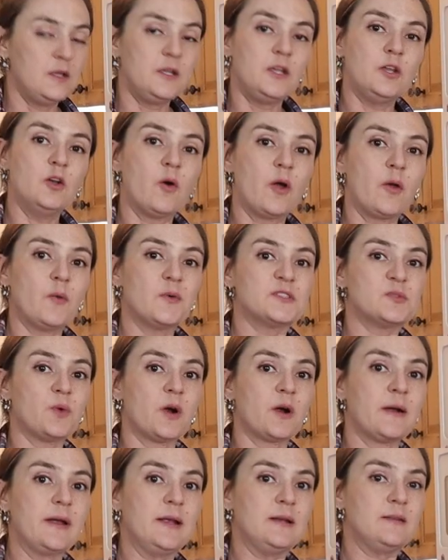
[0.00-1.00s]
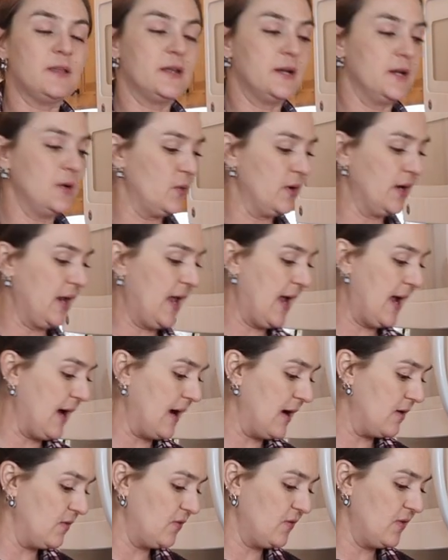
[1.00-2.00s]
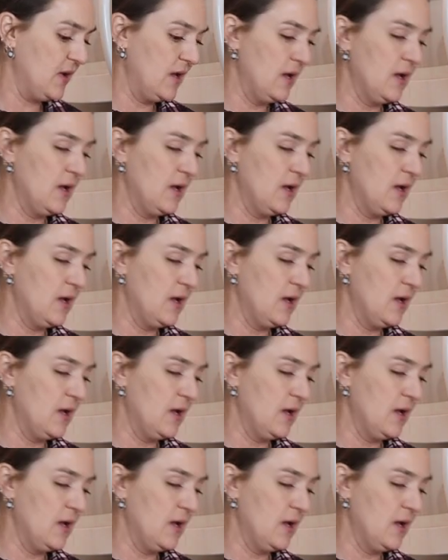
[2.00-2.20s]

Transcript: You know, I was worried that it would have,